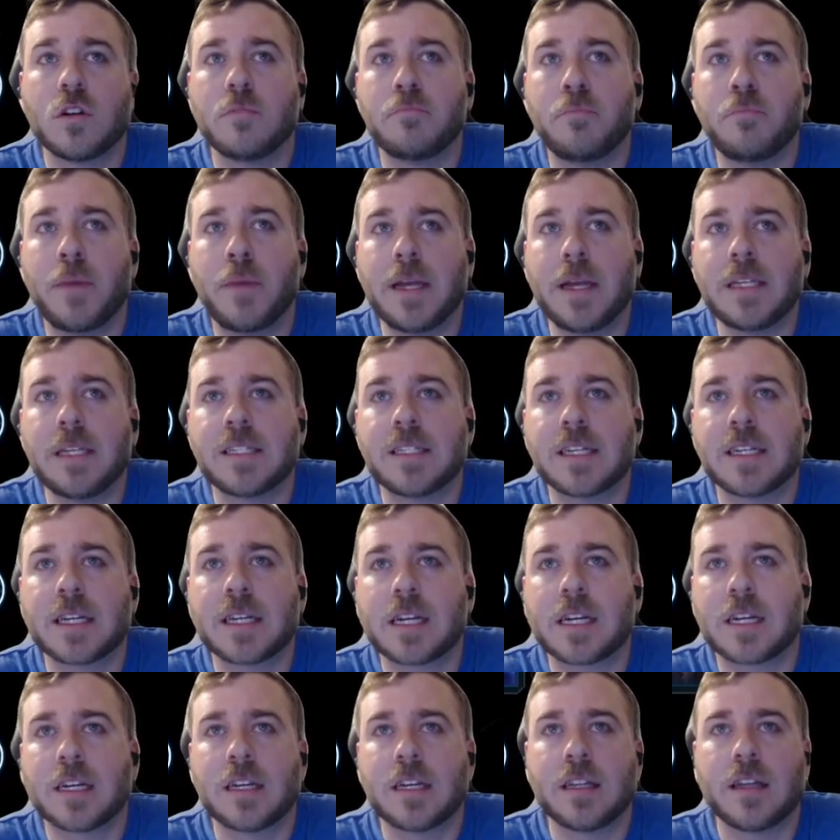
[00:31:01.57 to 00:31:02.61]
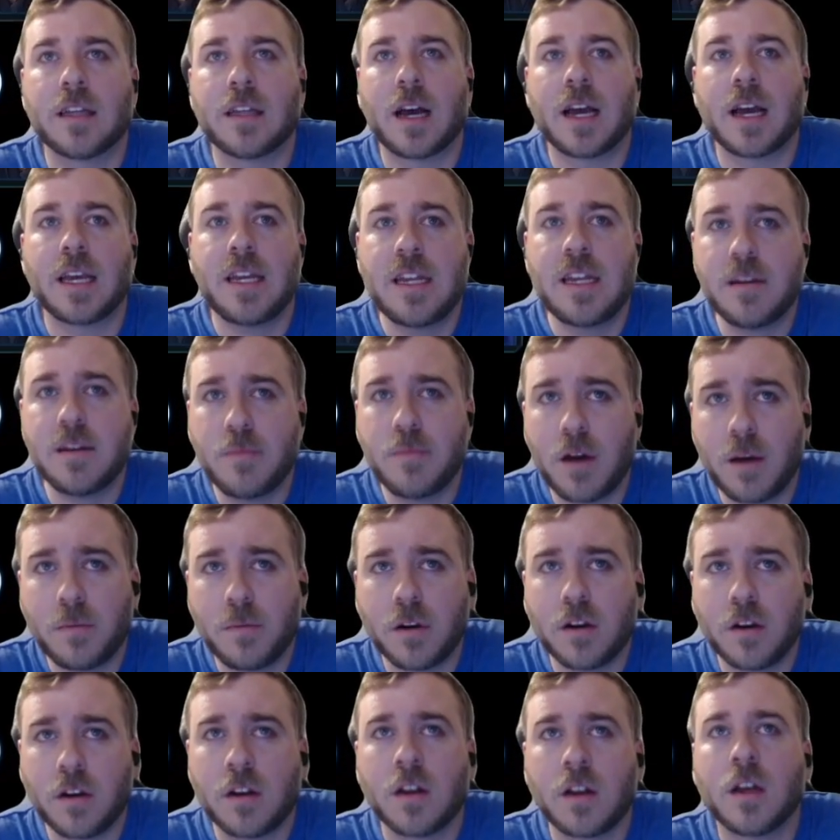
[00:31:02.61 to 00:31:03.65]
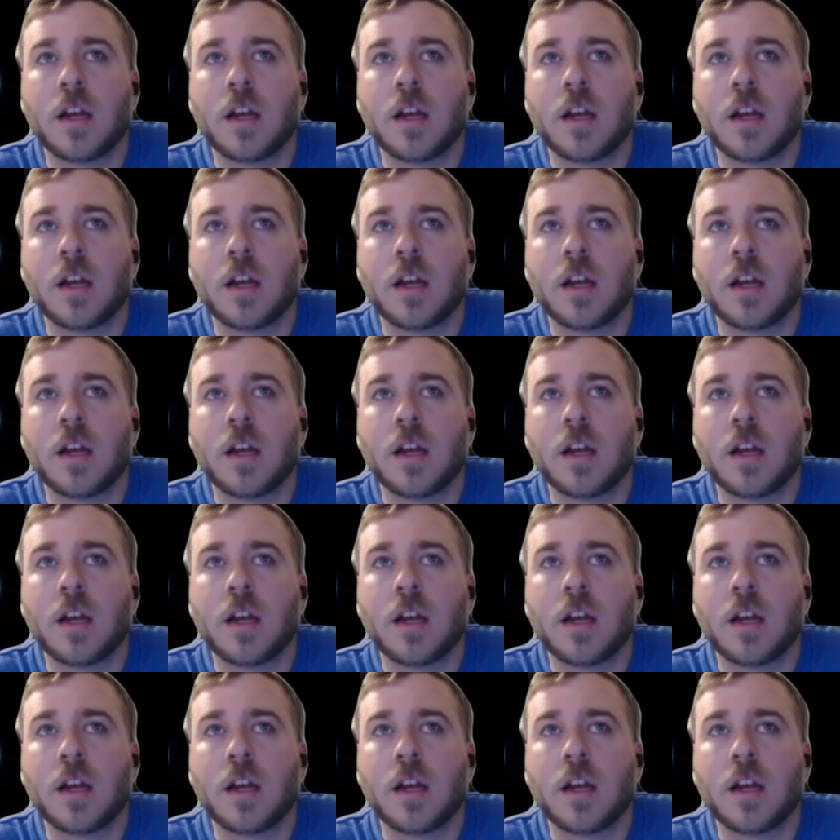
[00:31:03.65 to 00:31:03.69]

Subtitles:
basic Hyena Bomber,